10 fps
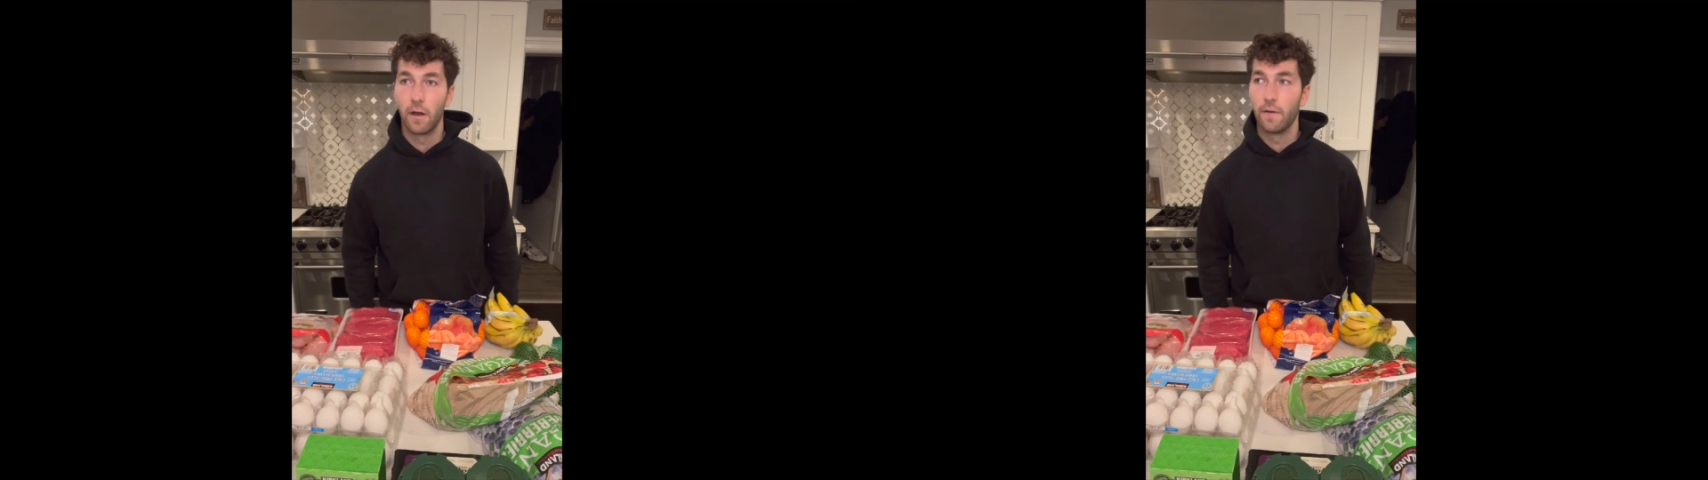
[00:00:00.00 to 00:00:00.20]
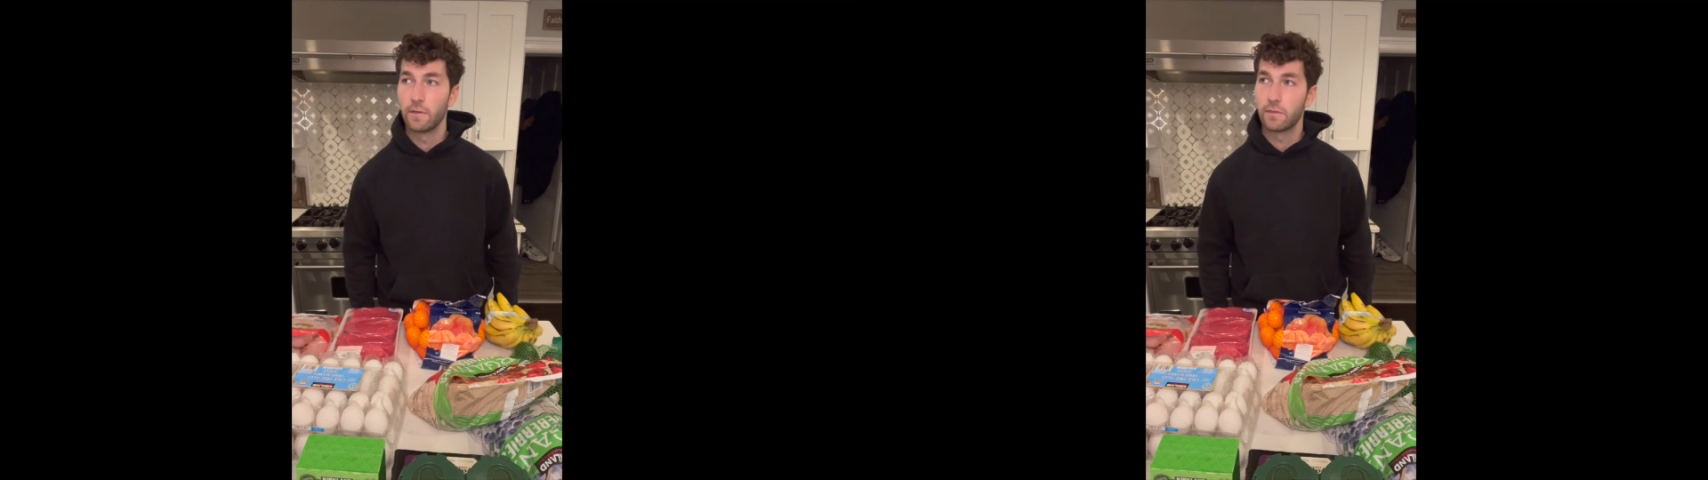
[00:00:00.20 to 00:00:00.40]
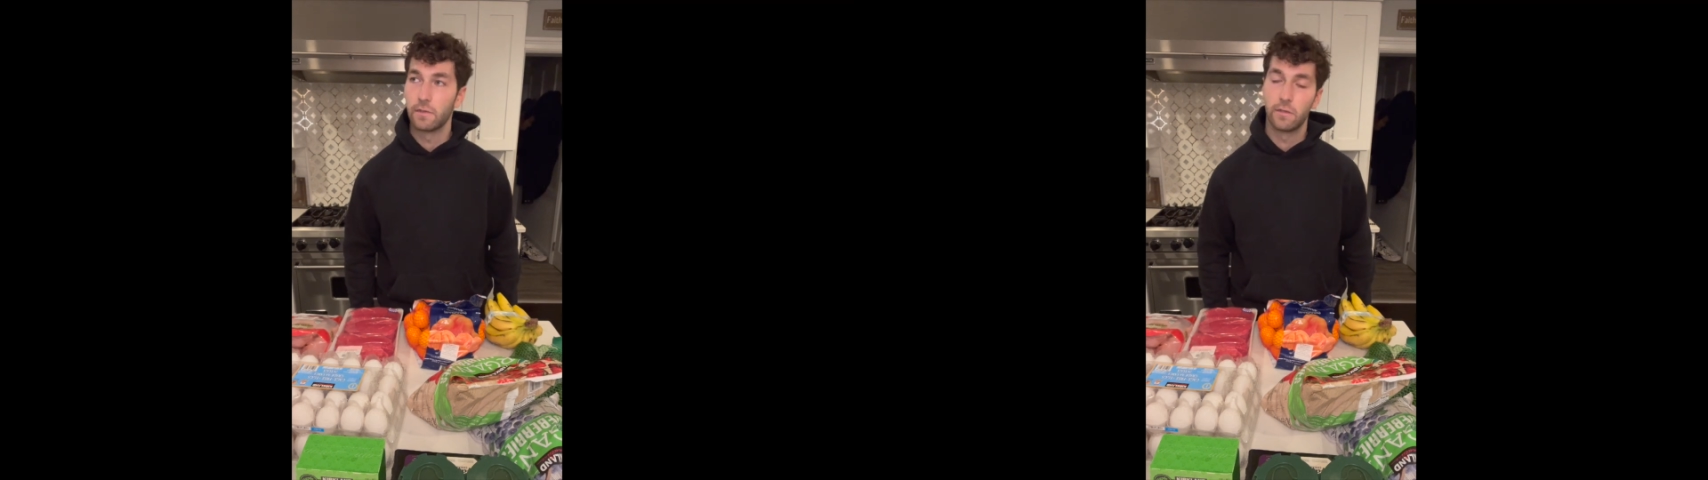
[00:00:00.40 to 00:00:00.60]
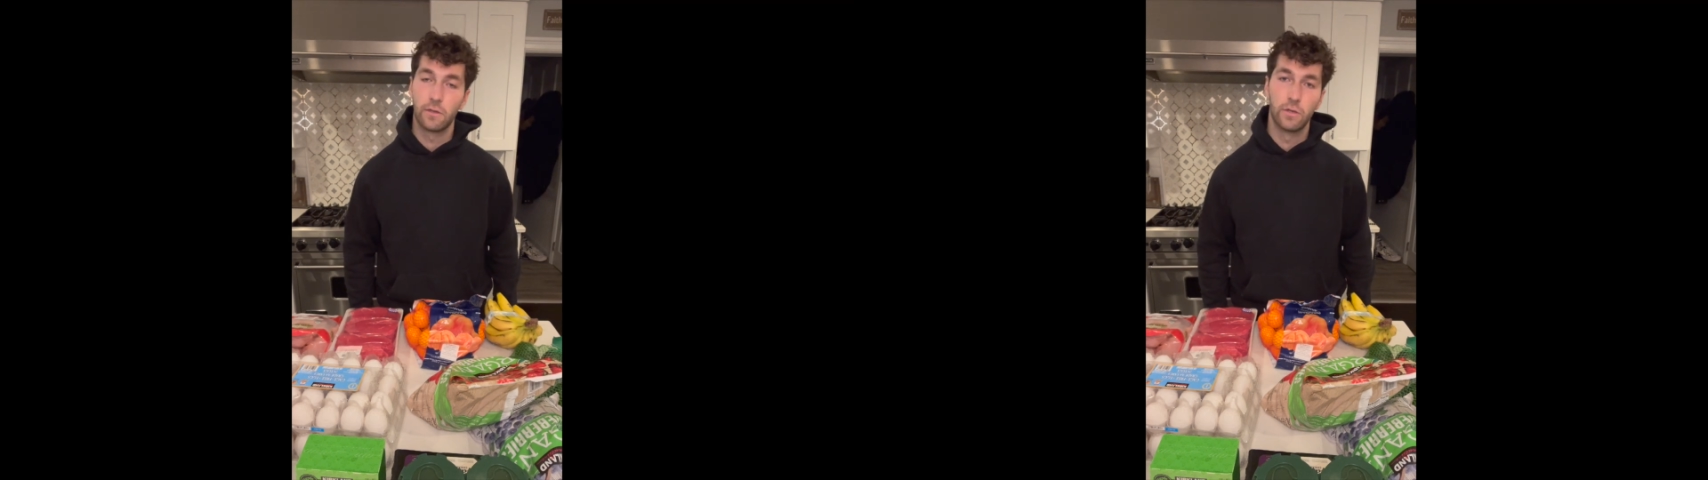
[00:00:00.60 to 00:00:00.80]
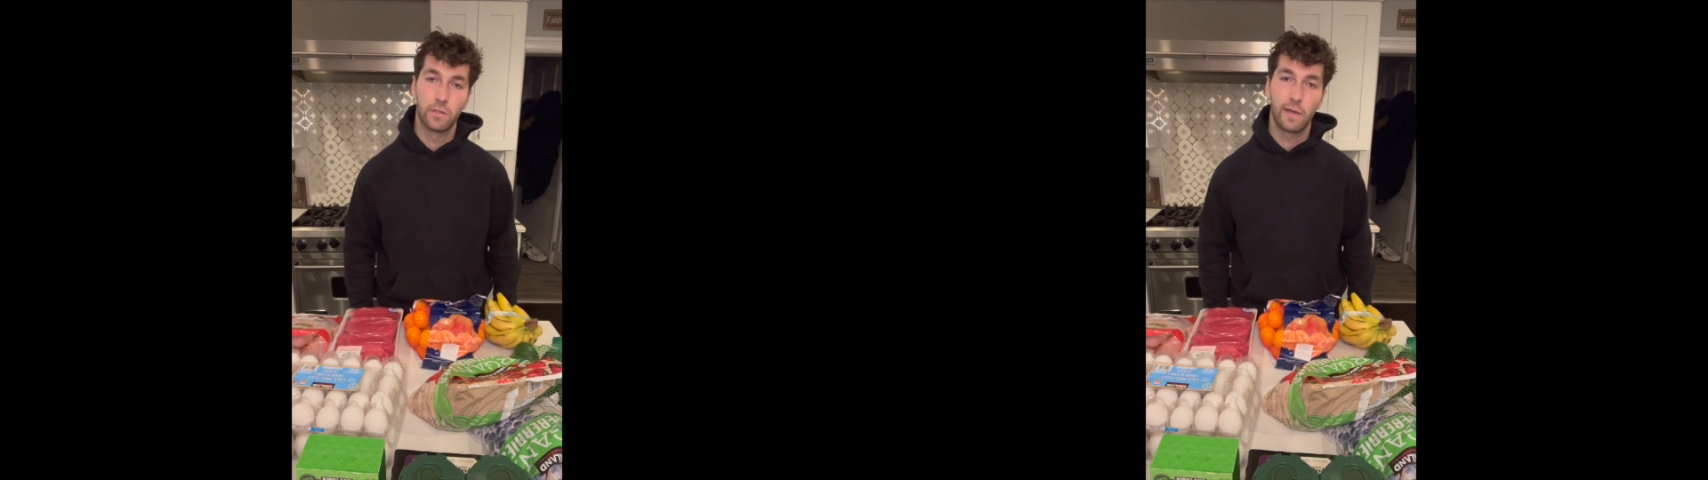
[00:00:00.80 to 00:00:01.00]
Obviously, you can
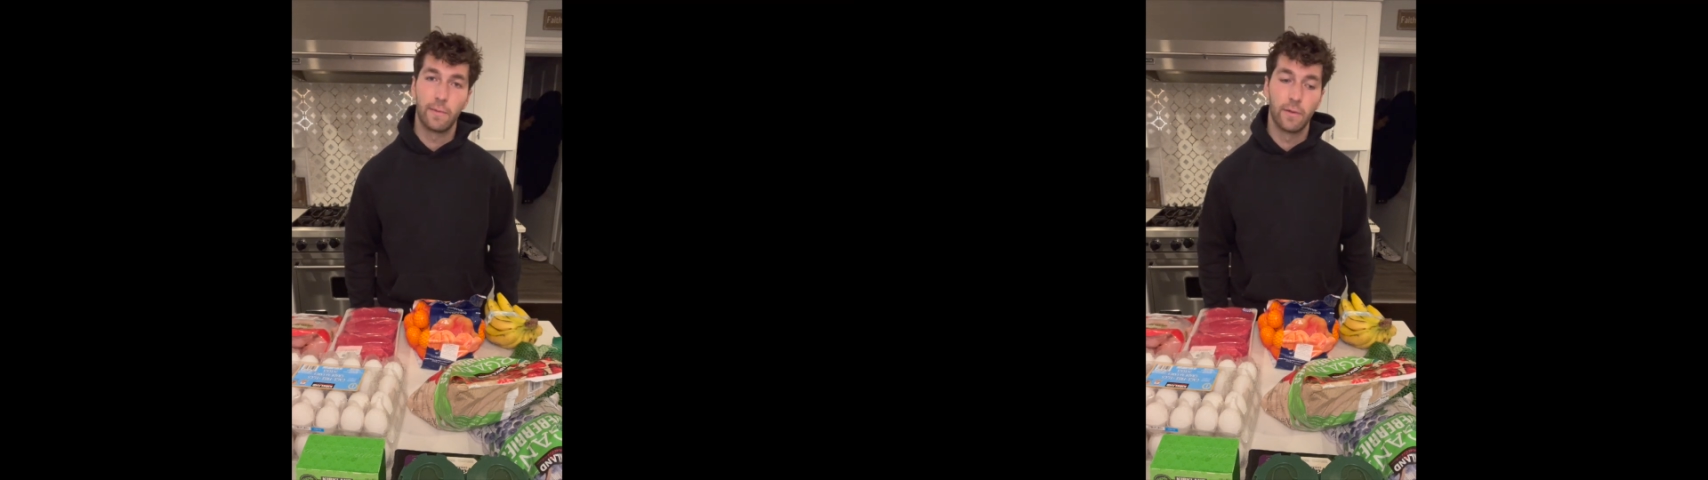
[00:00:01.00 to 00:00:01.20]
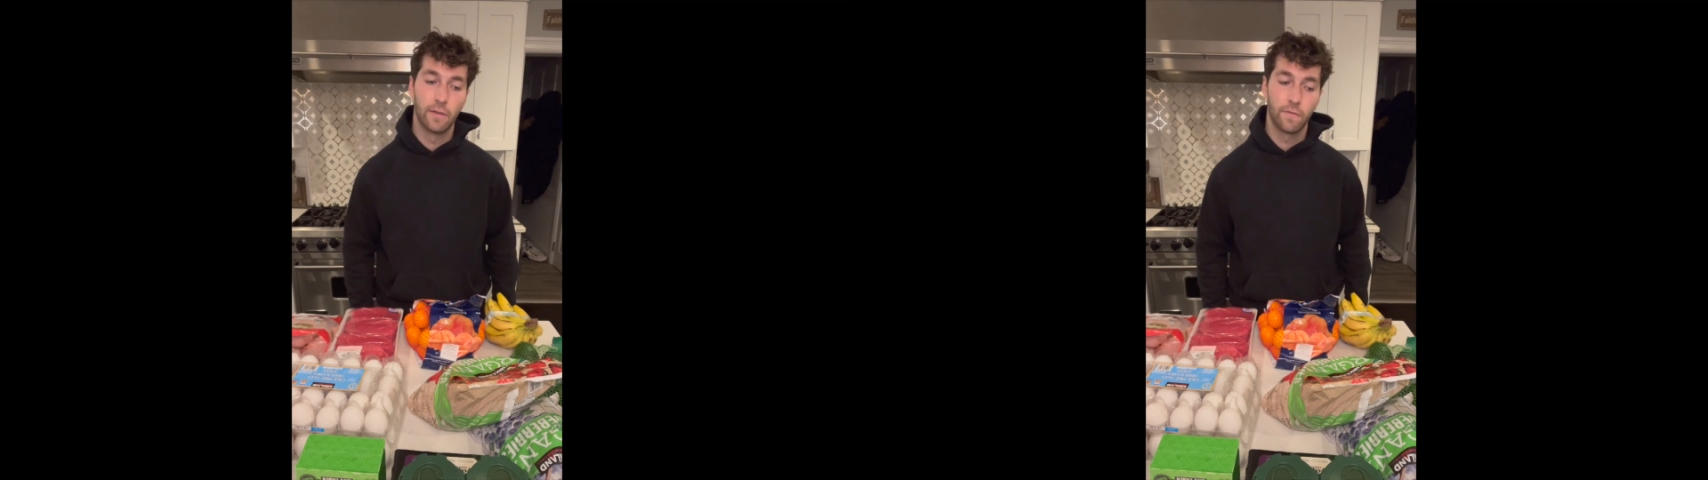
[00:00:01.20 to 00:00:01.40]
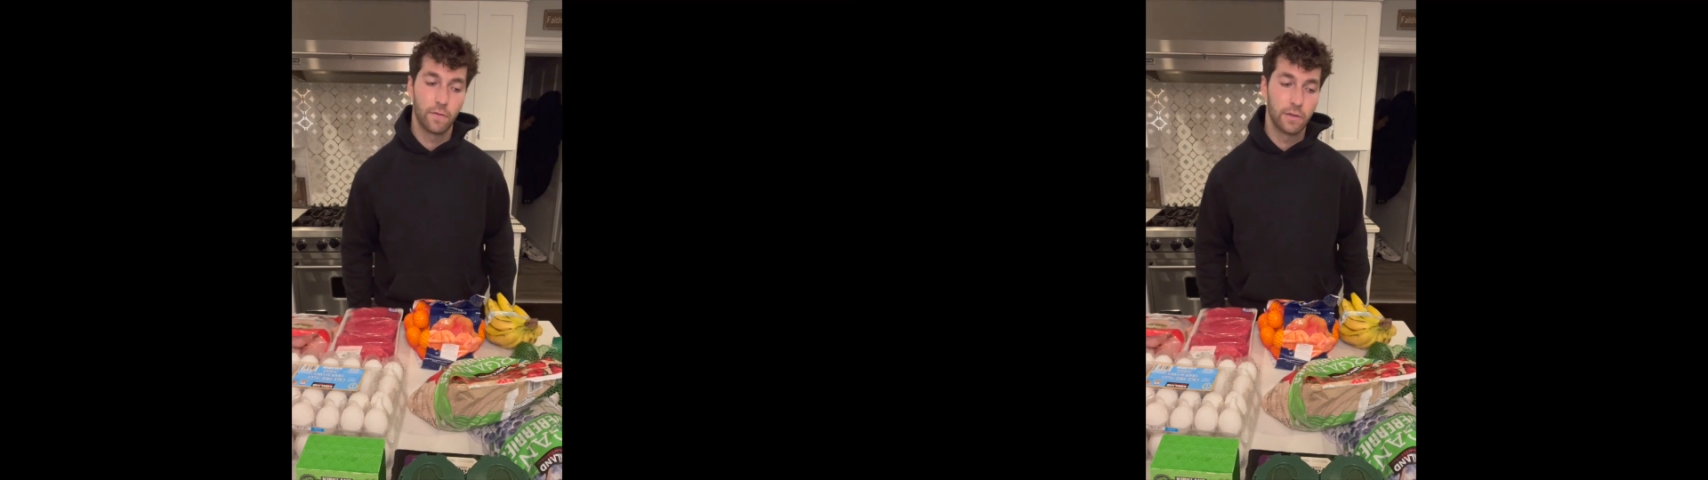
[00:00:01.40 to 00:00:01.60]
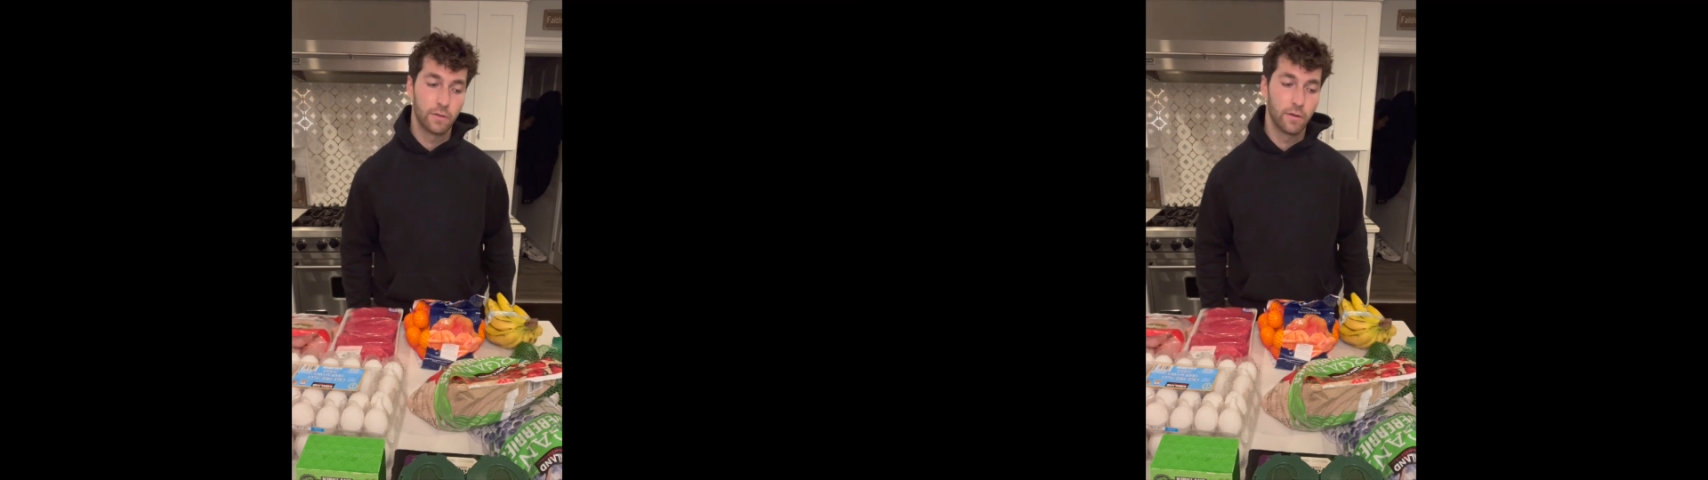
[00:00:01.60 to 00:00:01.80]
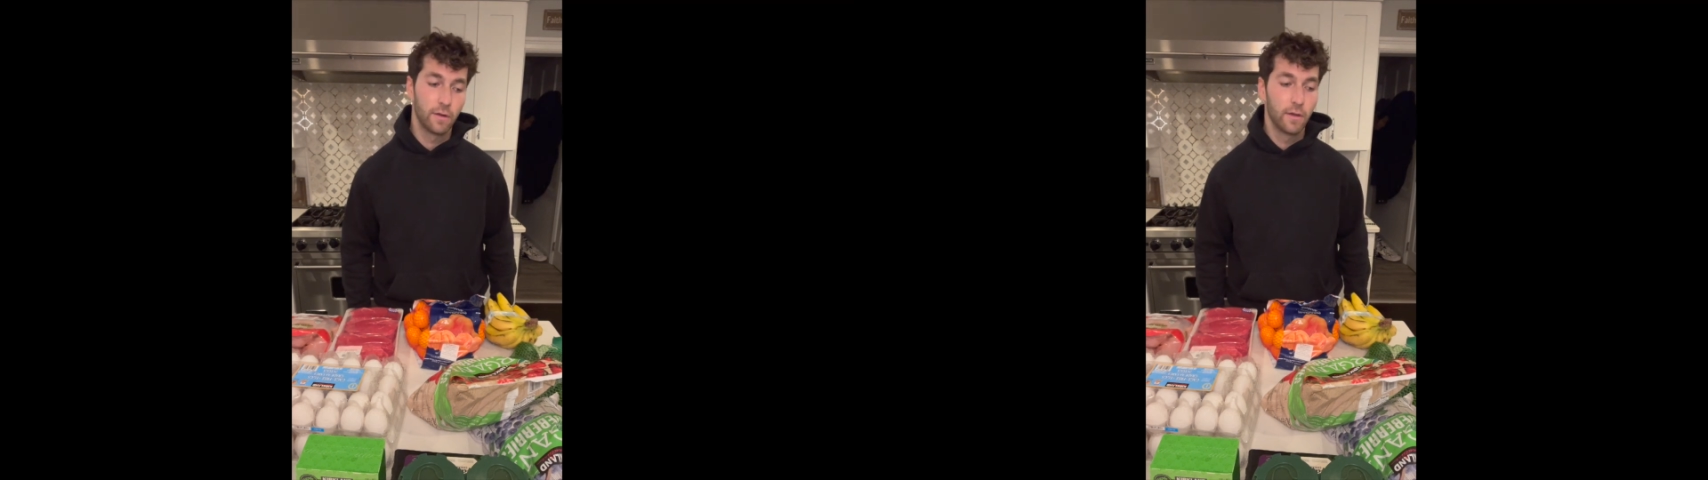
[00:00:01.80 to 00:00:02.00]
just keep it in the
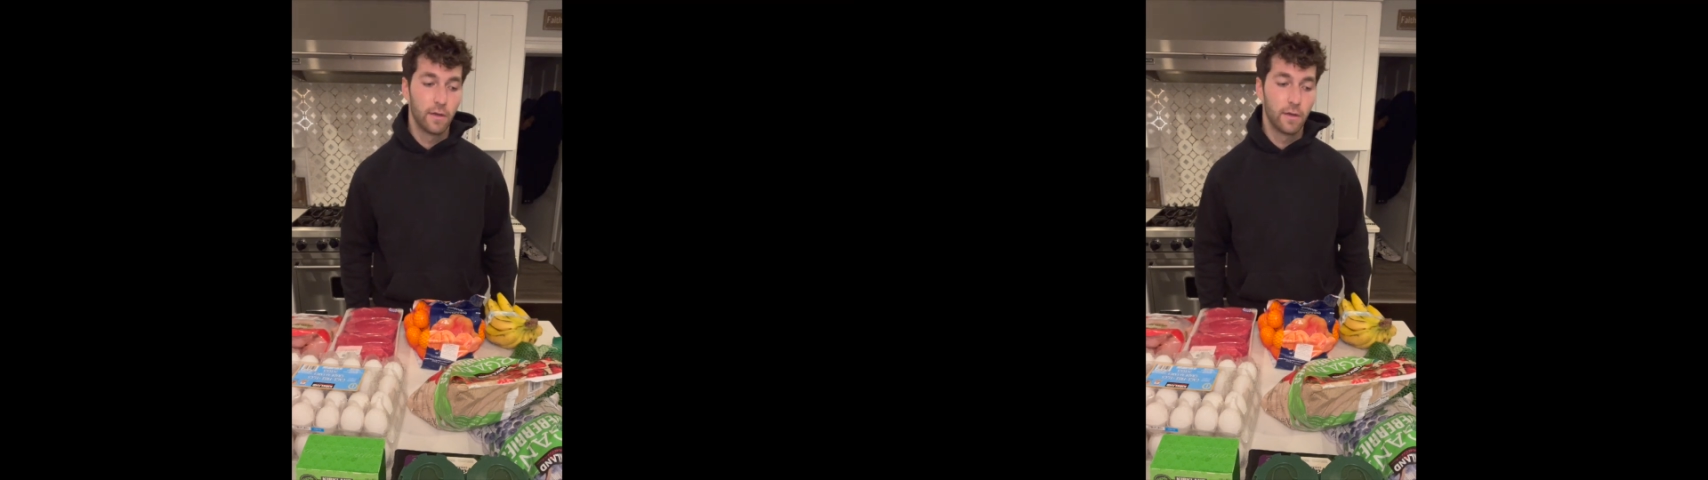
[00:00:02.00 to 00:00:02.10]
freezer